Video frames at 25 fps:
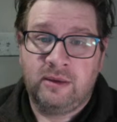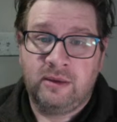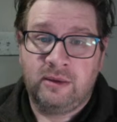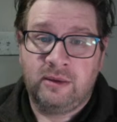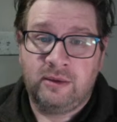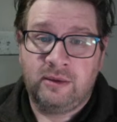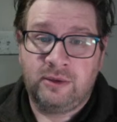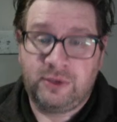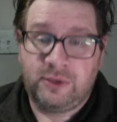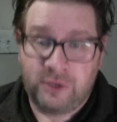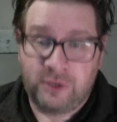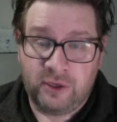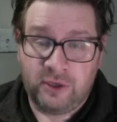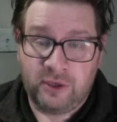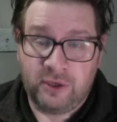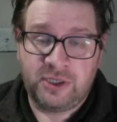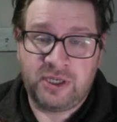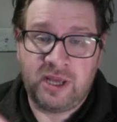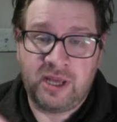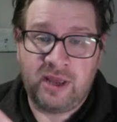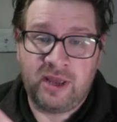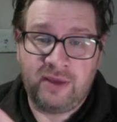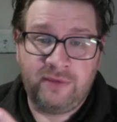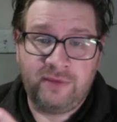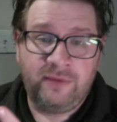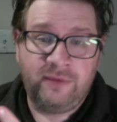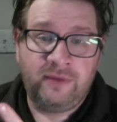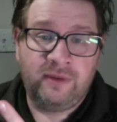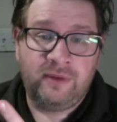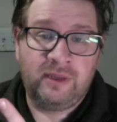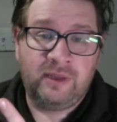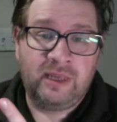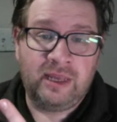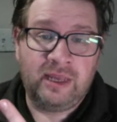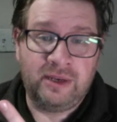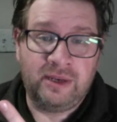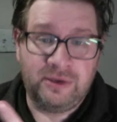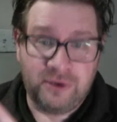Sergachev
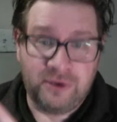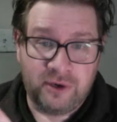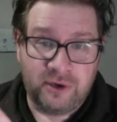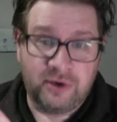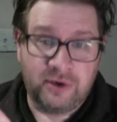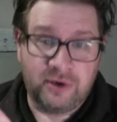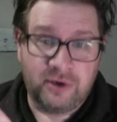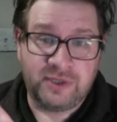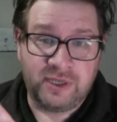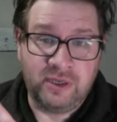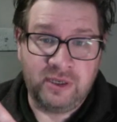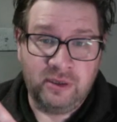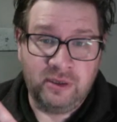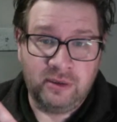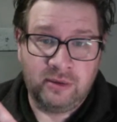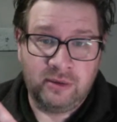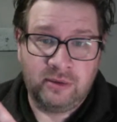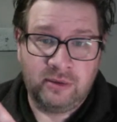and Dursey.